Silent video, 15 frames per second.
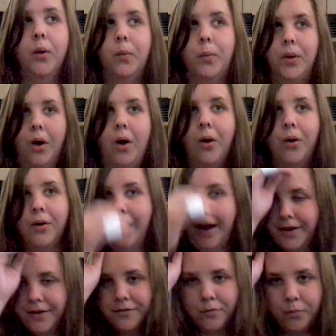We all
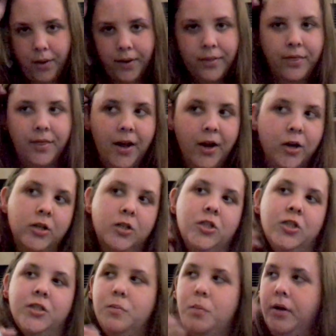kind of went there
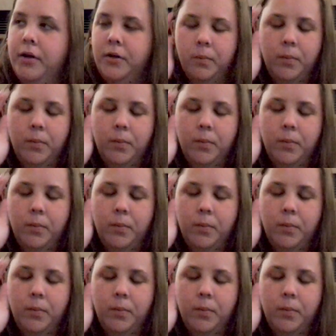just wanting